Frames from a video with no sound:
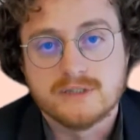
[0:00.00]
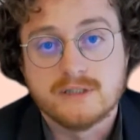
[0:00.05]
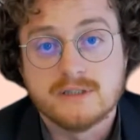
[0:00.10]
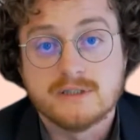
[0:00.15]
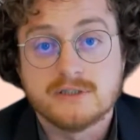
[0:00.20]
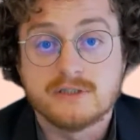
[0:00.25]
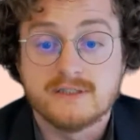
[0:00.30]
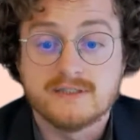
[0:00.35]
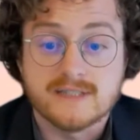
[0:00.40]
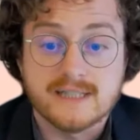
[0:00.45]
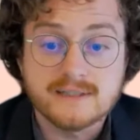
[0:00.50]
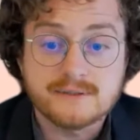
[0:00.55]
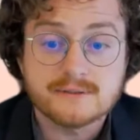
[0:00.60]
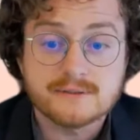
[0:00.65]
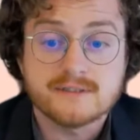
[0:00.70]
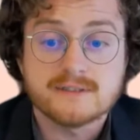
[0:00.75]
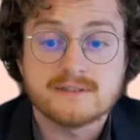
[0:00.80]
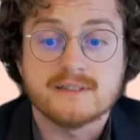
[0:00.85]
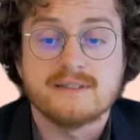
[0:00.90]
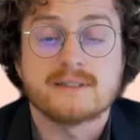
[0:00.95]
She is
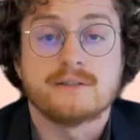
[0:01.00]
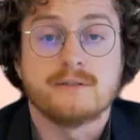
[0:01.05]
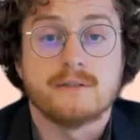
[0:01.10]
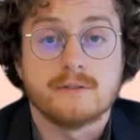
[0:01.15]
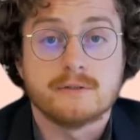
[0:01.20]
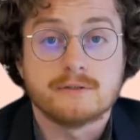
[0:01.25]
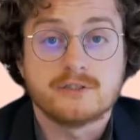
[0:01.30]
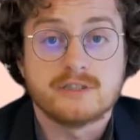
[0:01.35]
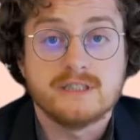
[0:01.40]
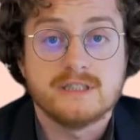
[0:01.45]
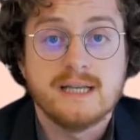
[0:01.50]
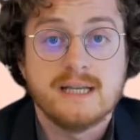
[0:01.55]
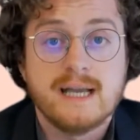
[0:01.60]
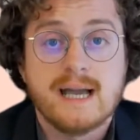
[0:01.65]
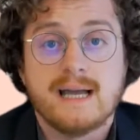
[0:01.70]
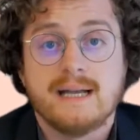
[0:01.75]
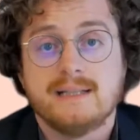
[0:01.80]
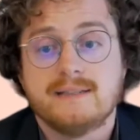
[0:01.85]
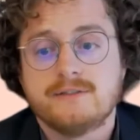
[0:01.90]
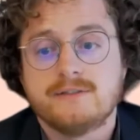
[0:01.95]
interested in technology
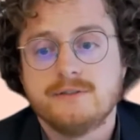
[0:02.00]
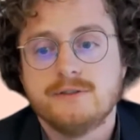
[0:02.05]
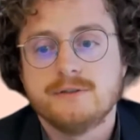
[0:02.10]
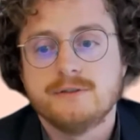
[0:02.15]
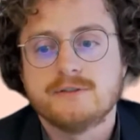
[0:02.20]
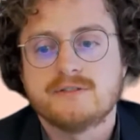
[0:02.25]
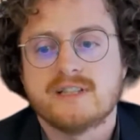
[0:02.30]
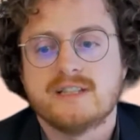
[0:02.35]
and its use